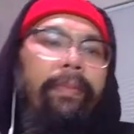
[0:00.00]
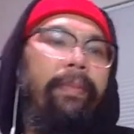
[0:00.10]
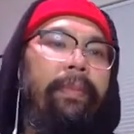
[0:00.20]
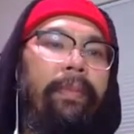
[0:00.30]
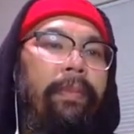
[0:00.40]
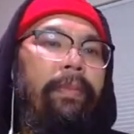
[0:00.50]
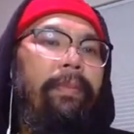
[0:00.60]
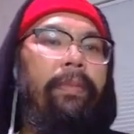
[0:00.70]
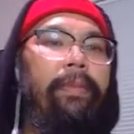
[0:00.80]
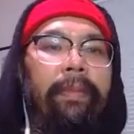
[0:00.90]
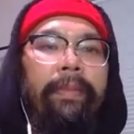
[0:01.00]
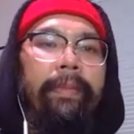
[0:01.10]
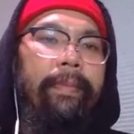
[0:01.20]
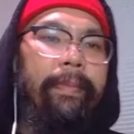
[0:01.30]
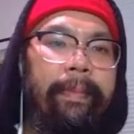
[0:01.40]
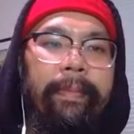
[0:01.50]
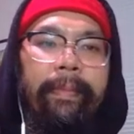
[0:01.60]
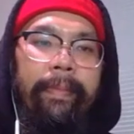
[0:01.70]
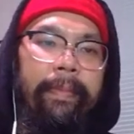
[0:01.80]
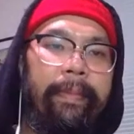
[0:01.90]

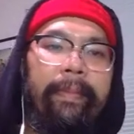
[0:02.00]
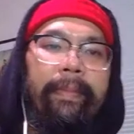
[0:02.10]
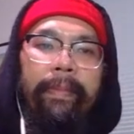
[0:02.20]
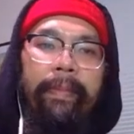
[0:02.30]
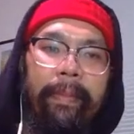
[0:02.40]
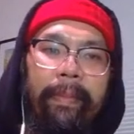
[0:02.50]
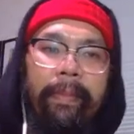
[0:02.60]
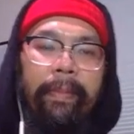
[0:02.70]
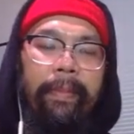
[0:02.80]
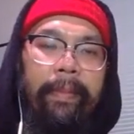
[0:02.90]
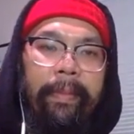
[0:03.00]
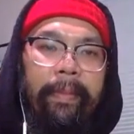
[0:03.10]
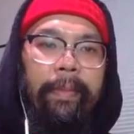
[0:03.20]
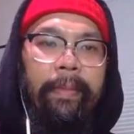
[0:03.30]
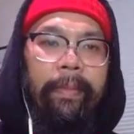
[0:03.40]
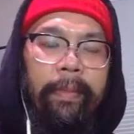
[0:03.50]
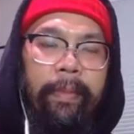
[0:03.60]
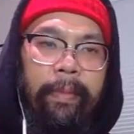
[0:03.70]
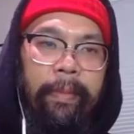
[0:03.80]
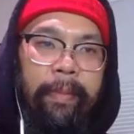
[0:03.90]

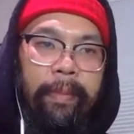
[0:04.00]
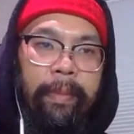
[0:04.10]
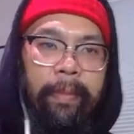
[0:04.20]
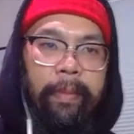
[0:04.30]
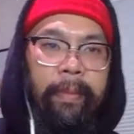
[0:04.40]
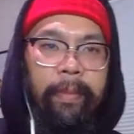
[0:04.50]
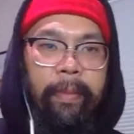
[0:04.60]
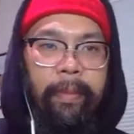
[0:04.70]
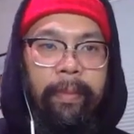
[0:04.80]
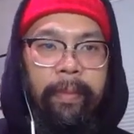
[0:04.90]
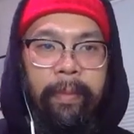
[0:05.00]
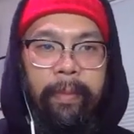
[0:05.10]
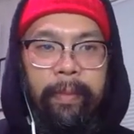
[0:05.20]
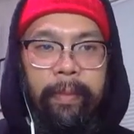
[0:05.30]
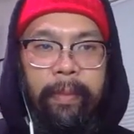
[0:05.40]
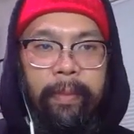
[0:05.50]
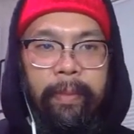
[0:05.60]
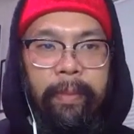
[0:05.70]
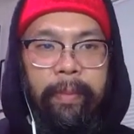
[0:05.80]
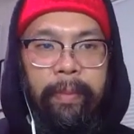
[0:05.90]

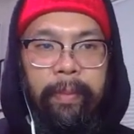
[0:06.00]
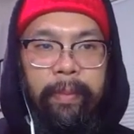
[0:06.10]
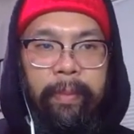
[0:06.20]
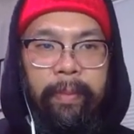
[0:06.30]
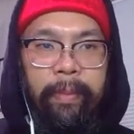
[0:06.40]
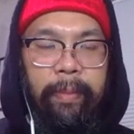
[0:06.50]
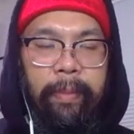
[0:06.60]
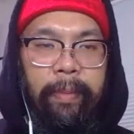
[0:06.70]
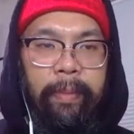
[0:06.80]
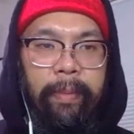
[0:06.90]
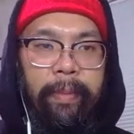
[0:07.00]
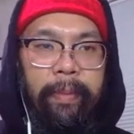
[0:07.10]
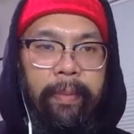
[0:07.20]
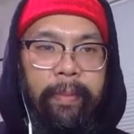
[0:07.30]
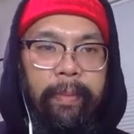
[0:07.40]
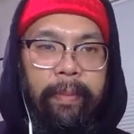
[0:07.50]
No words are spoken by the person on screen.